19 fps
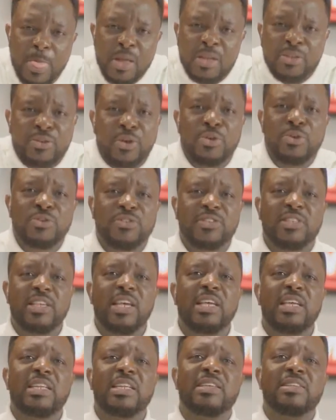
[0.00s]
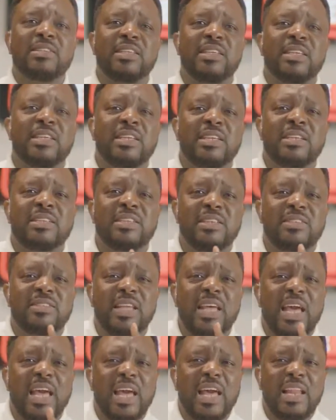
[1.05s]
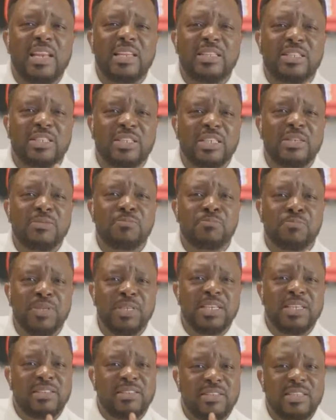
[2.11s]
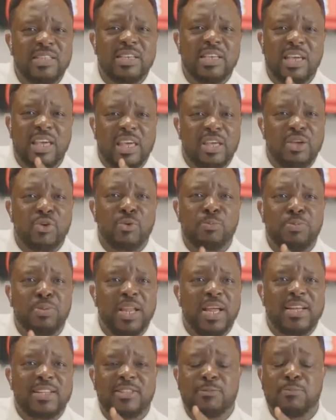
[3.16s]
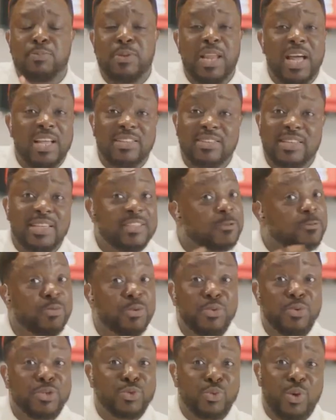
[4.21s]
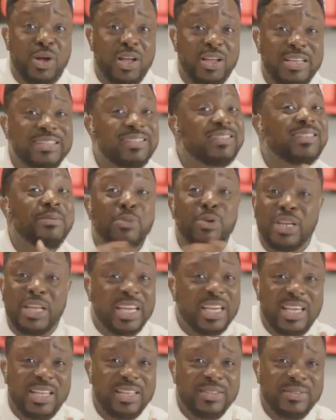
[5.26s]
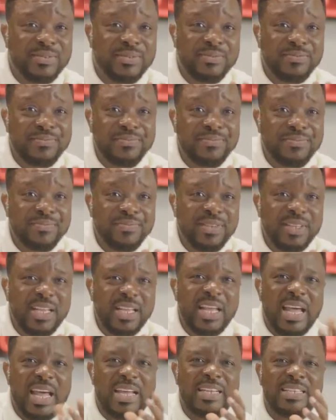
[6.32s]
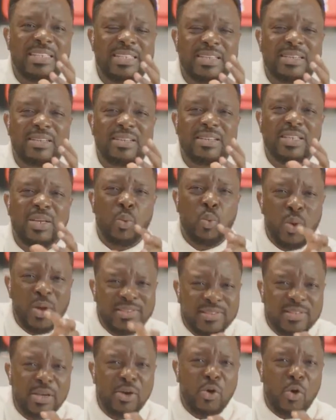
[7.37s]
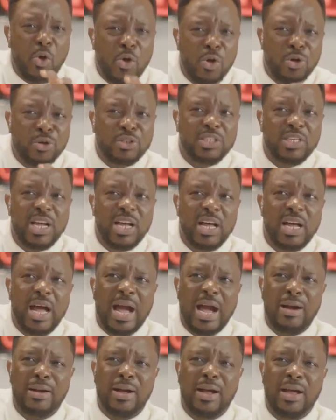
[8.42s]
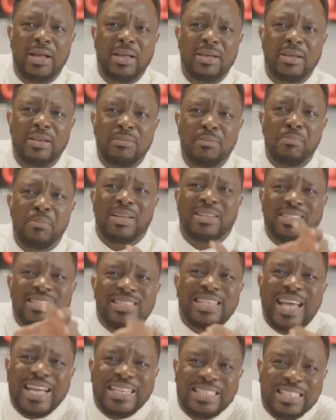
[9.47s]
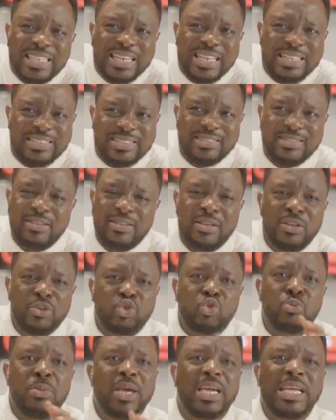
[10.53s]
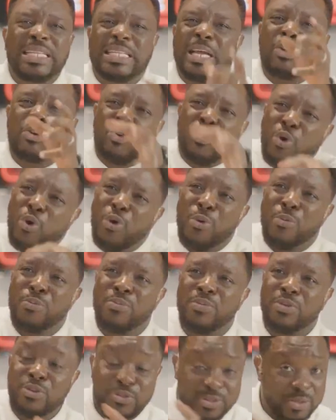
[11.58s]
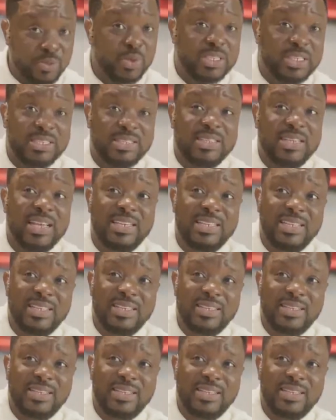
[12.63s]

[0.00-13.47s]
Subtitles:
So you see, this LGBTQ plus is spiritual. It's demonic. And the Western culture are massaging it to make it a norm. You see what she said?